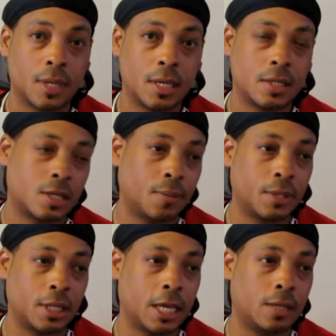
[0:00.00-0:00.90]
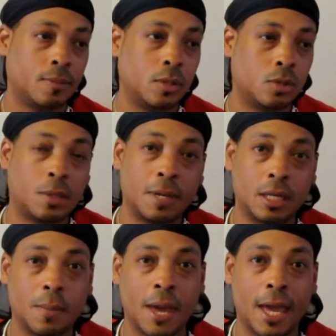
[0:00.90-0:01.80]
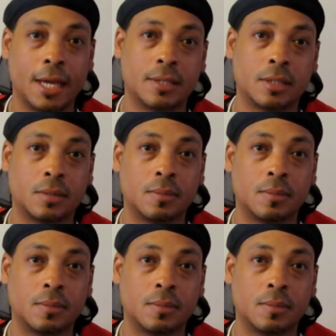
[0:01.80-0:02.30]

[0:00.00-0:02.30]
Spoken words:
Something that used to be in the past.